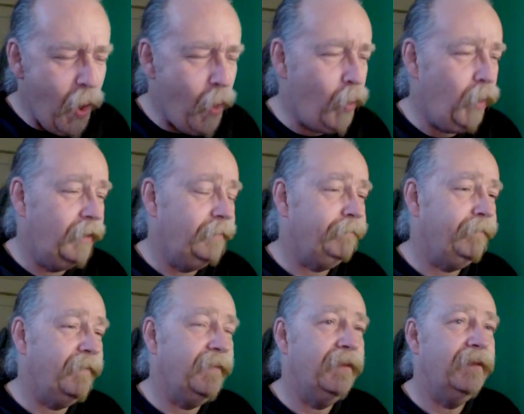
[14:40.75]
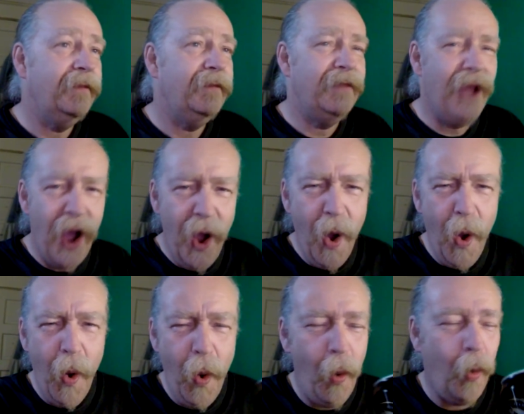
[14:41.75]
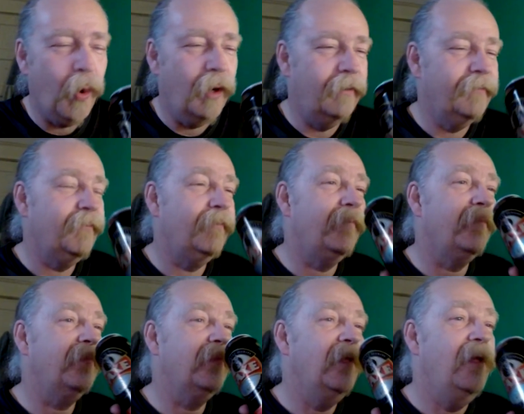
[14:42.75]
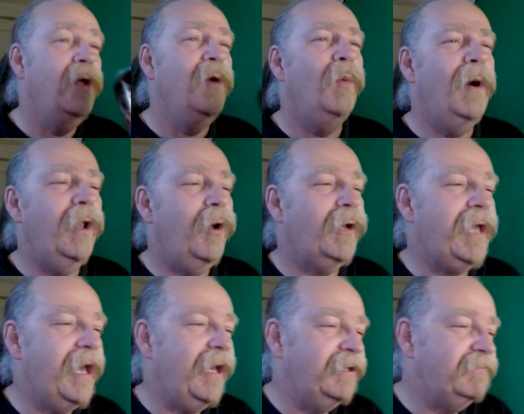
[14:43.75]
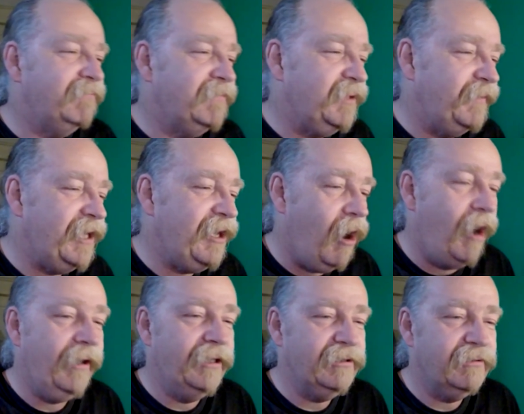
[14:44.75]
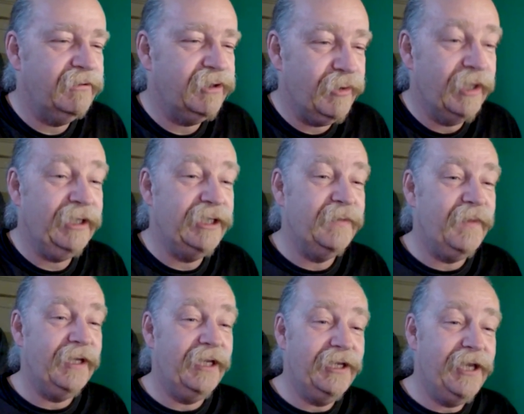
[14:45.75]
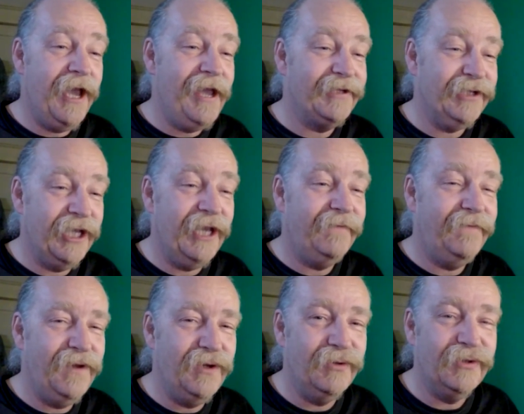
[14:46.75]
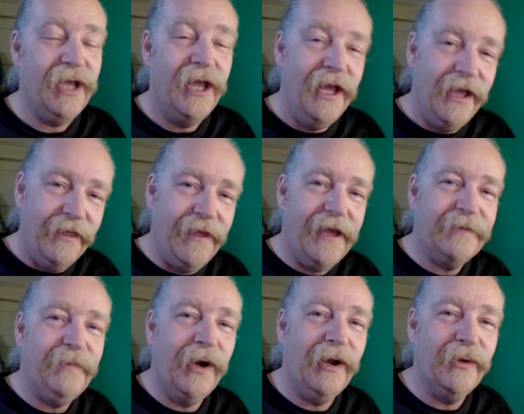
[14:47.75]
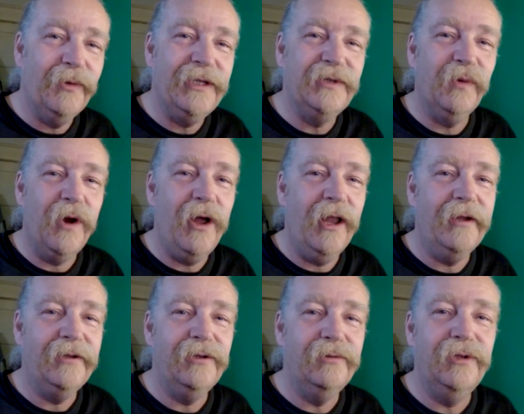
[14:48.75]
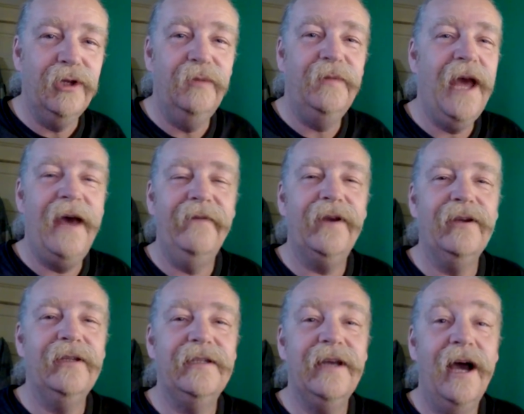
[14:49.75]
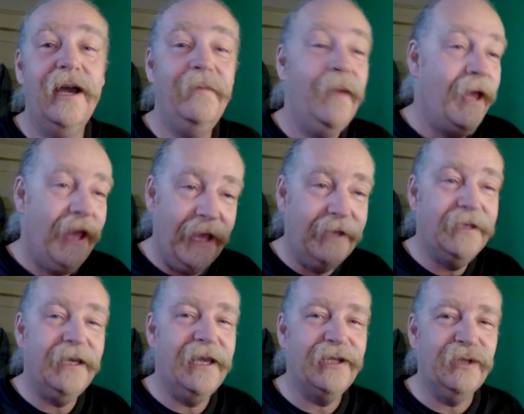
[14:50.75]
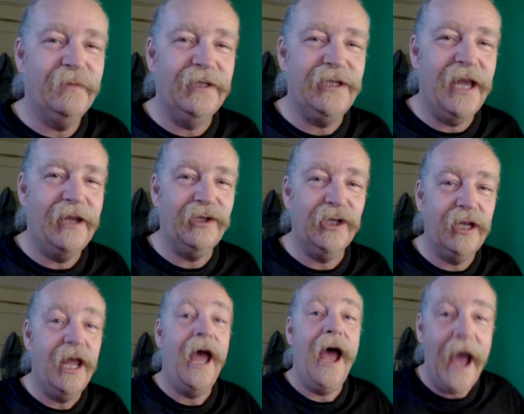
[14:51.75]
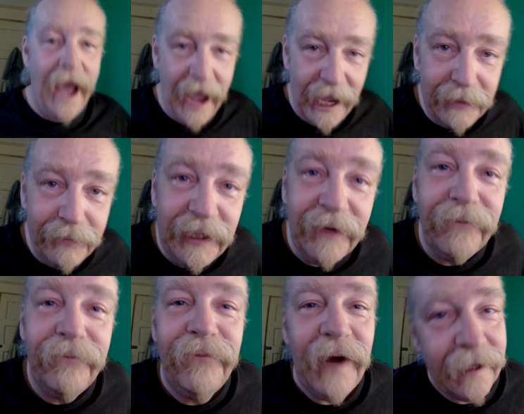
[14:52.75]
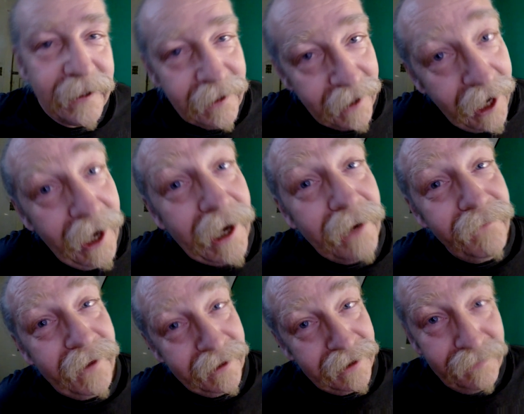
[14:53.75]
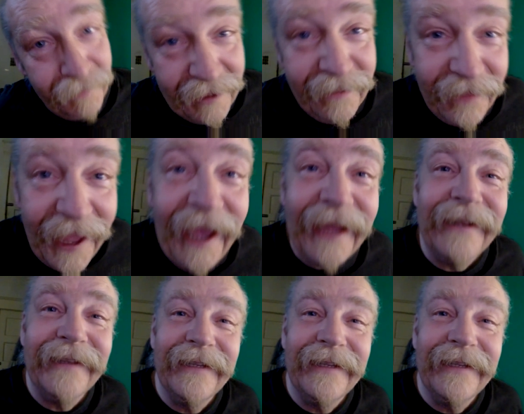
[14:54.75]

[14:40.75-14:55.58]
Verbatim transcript: And then he has the irony no. to sit there and talk about me. Well, okay, to be honest, strictly speaking, yes, to get views. That's part of the reason we're all on YouTube, to have a good time and to get some attention. I'd be a fucking liar if I'd admit that.